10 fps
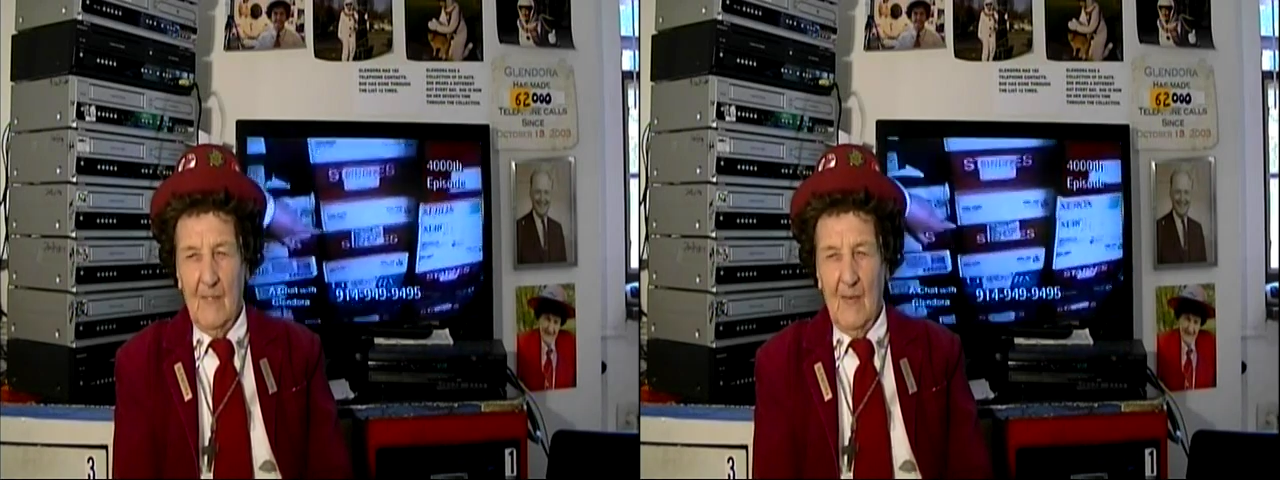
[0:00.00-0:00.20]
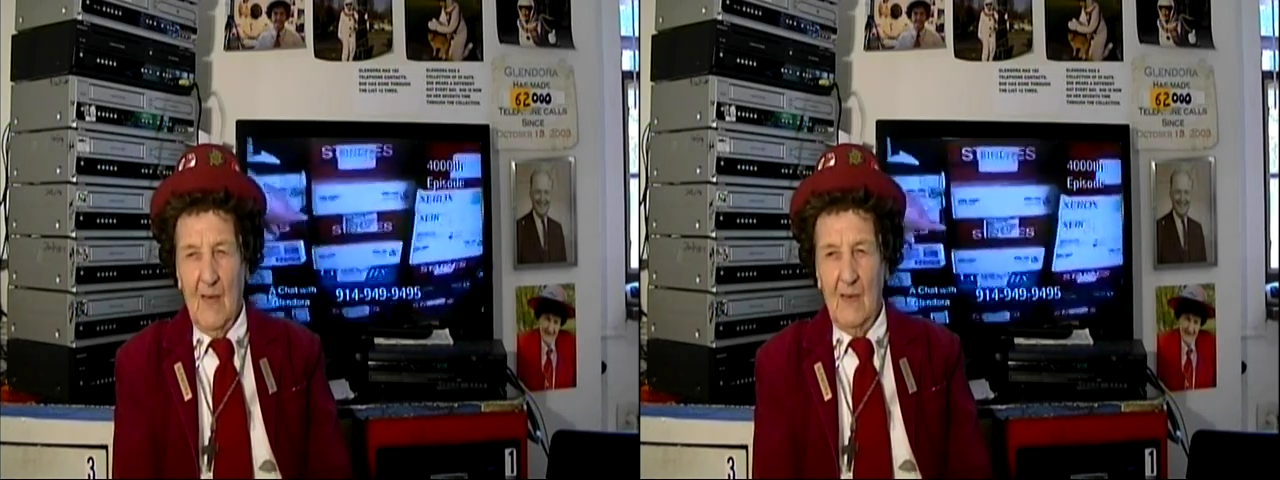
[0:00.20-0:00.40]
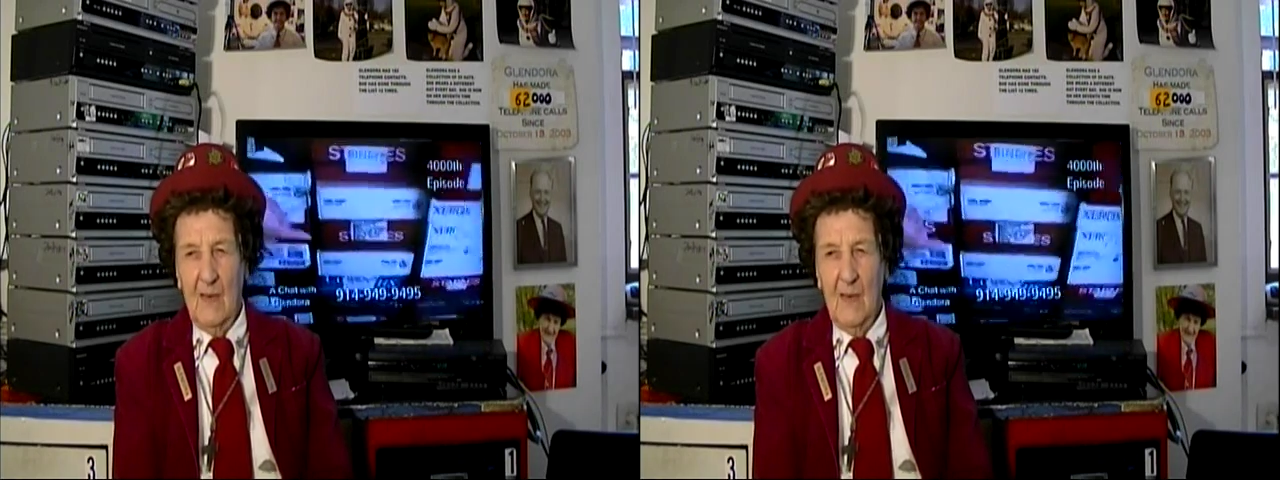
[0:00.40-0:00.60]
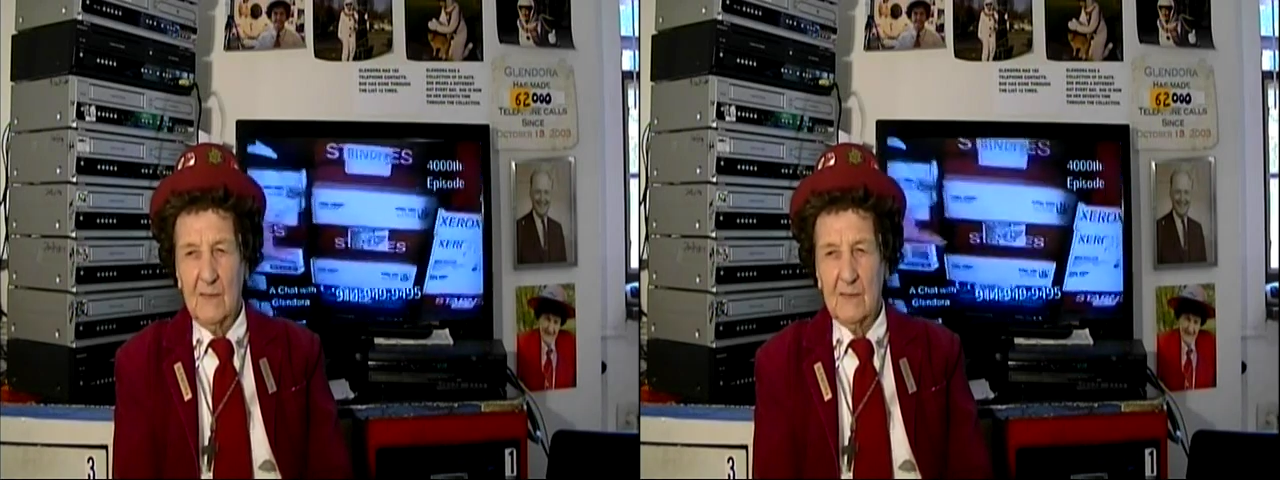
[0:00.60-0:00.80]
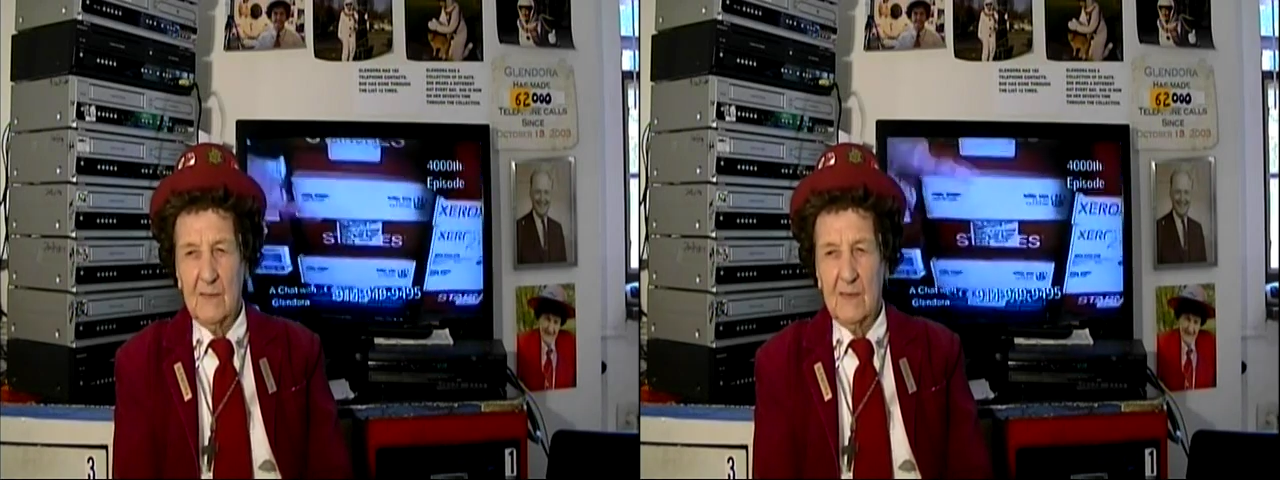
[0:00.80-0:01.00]
and he
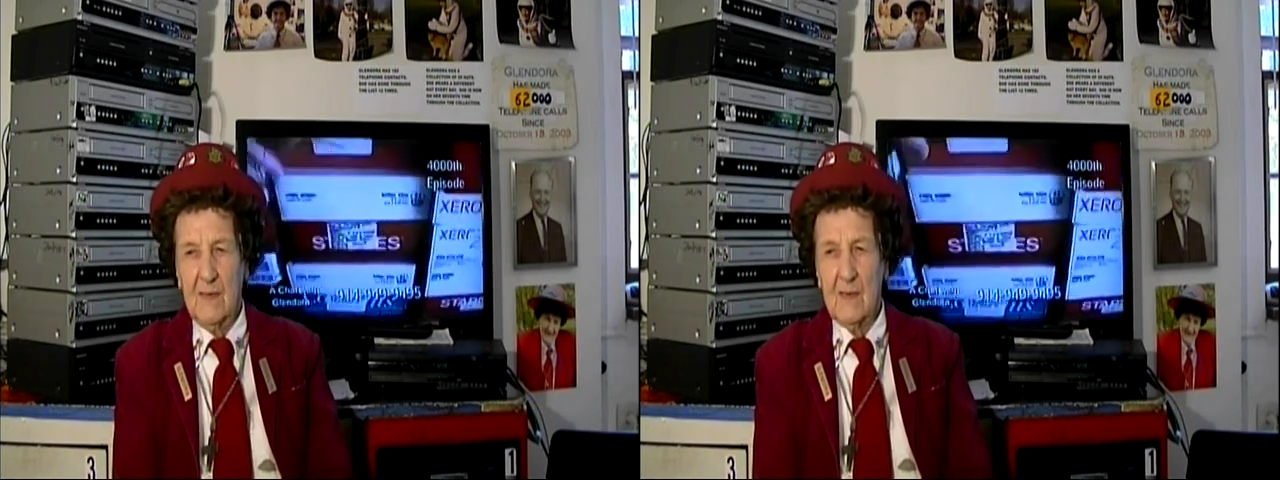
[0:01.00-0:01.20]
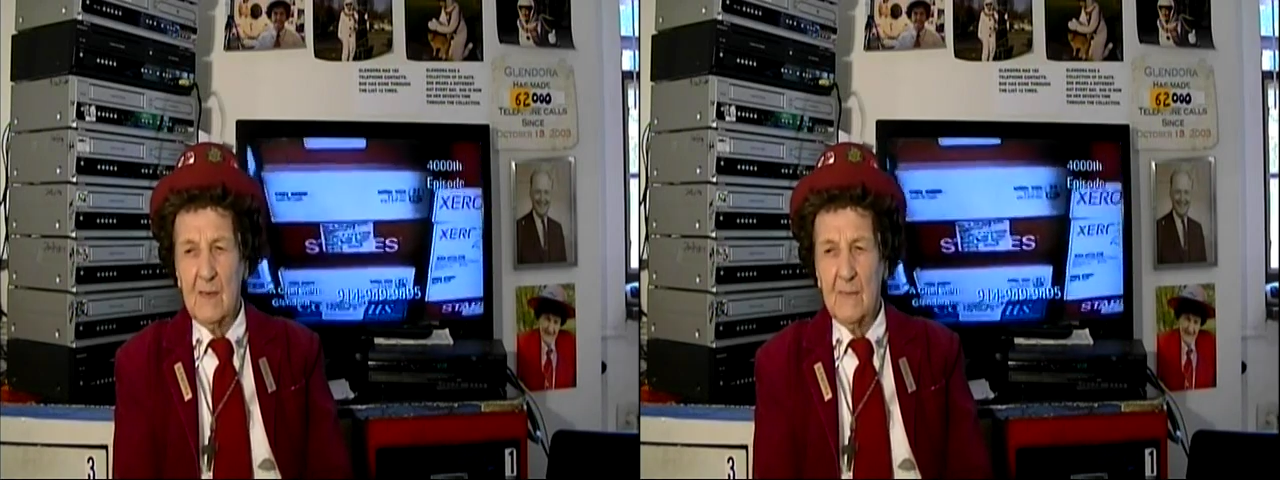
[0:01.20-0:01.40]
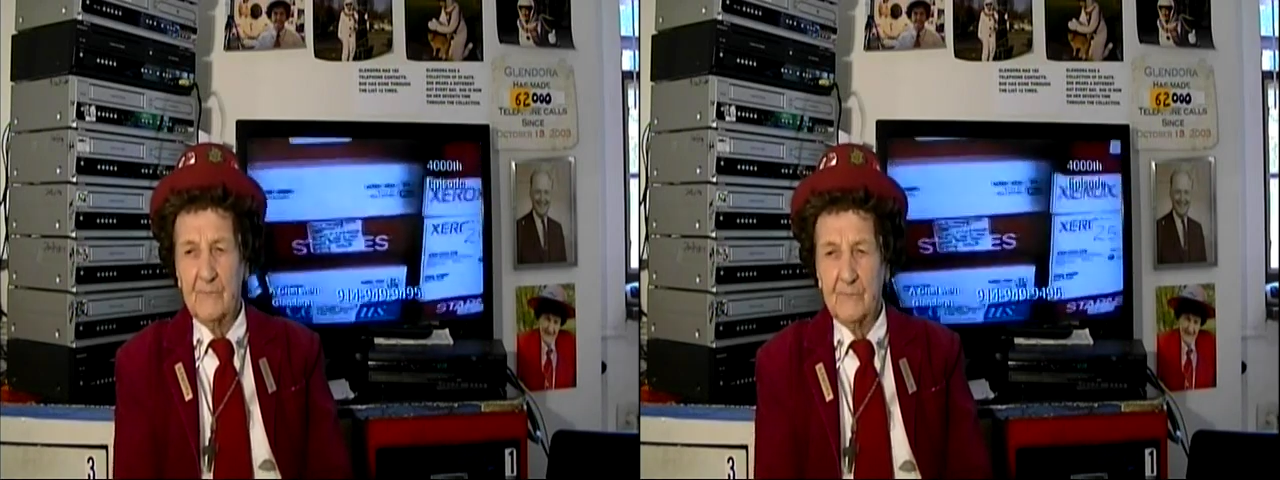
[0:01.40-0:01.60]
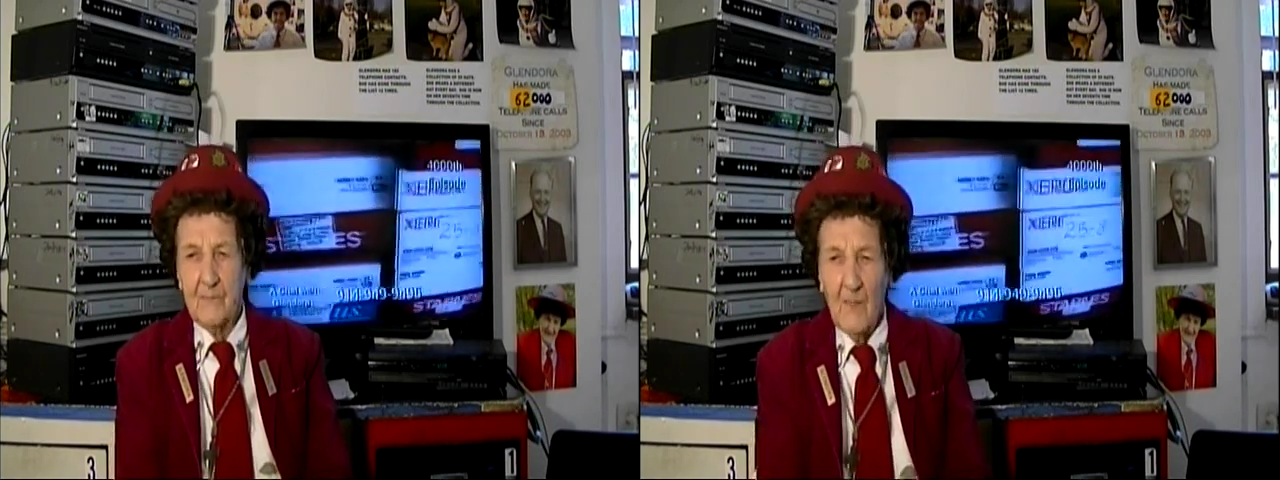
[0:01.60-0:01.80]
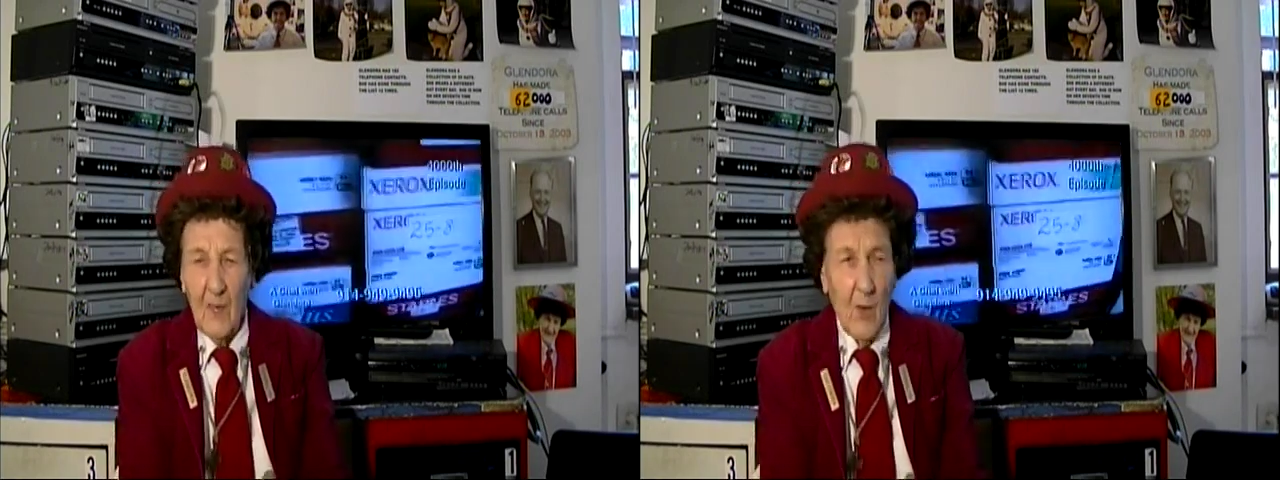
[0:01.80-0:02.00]
said, "Dear,
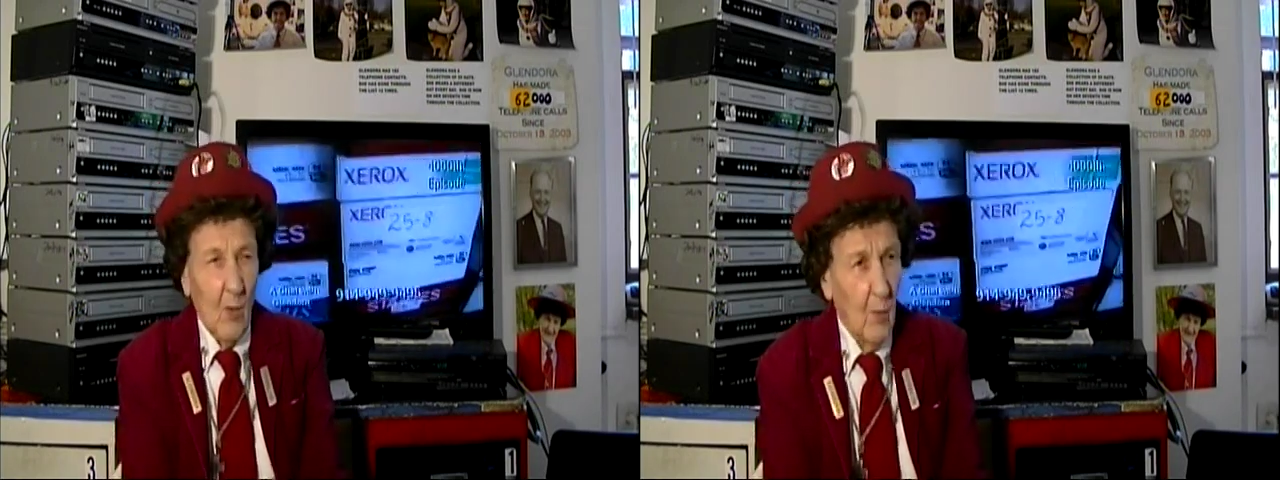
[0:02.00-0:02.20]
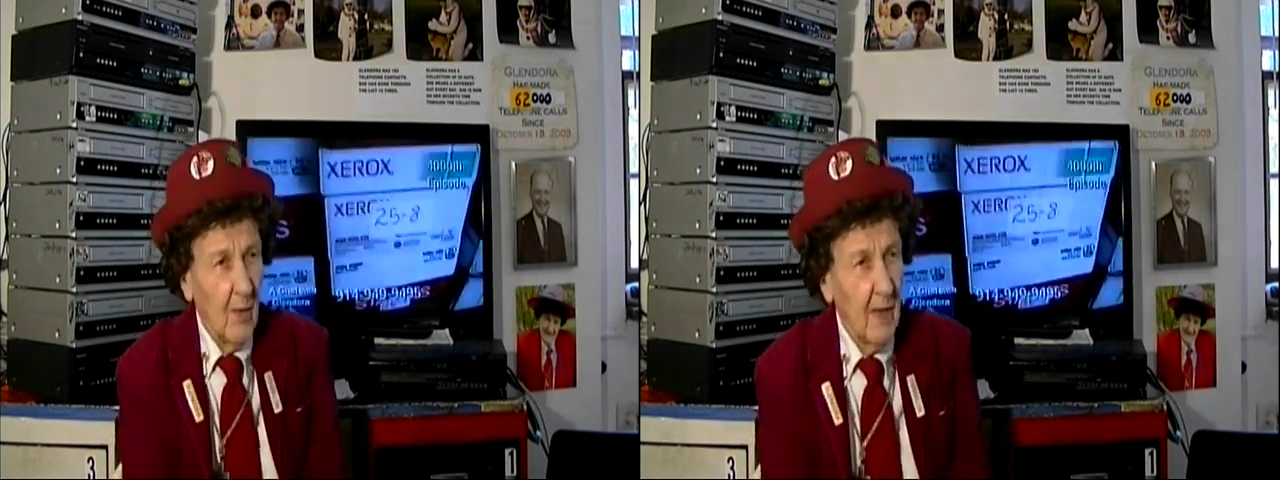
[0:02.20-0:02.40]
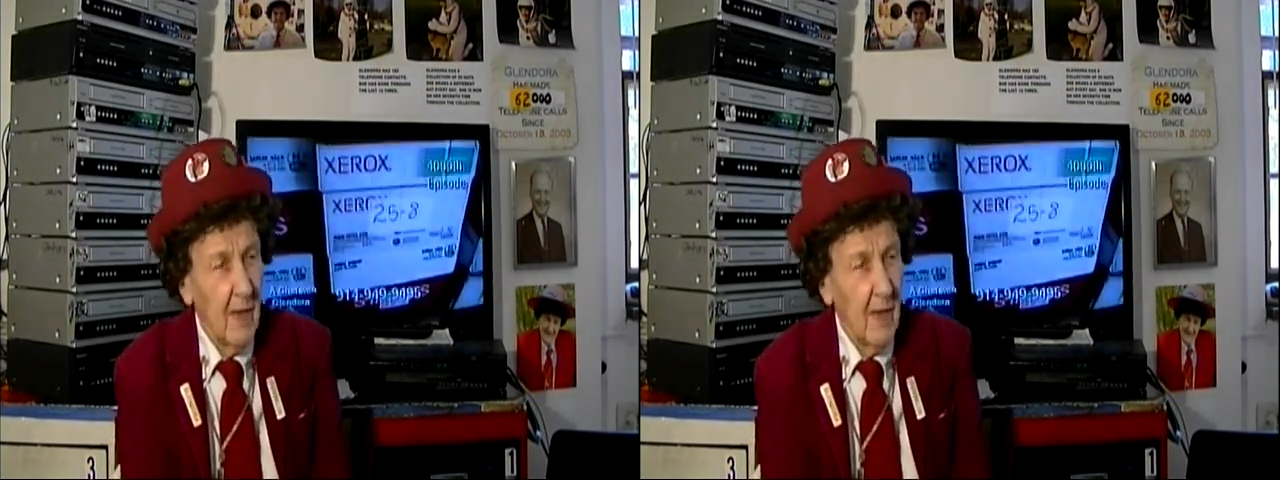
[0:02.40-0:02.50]
we